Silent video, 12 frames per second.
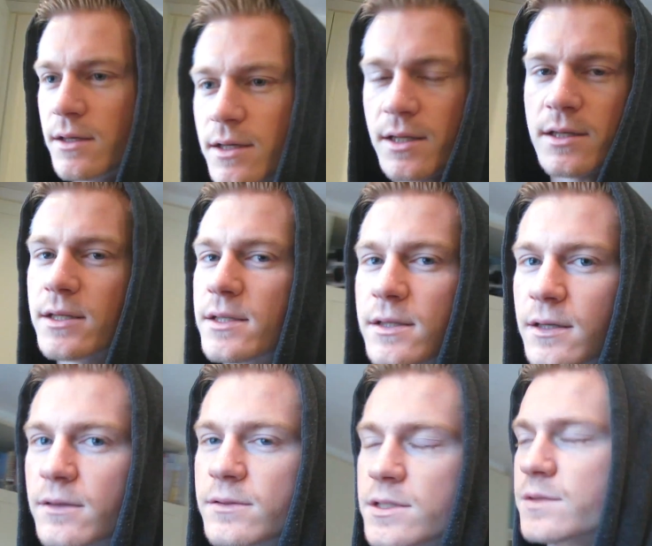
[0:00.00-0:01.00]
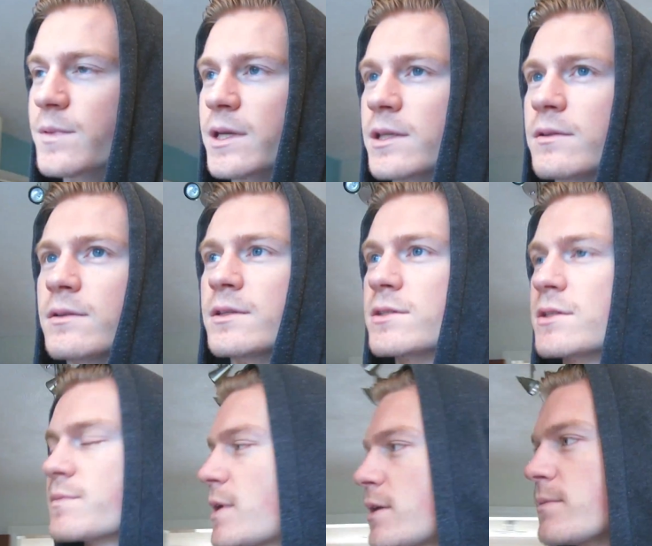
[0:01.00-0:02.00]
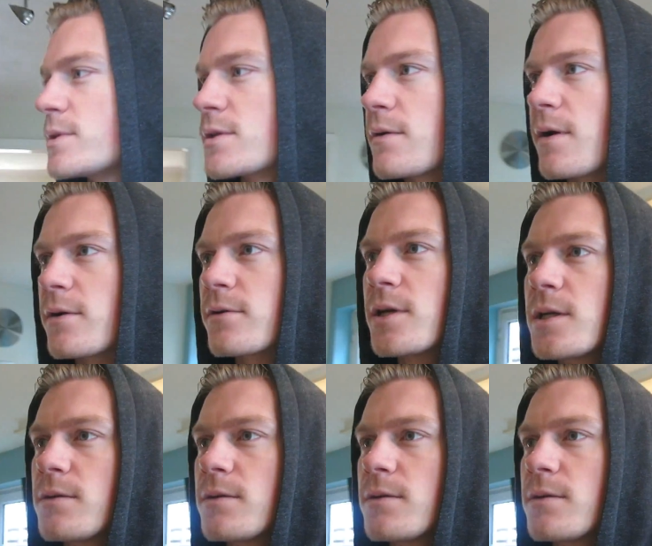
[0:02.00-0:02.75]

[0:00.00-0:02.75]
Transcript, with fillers: and I'm just making it's just making me so hungry.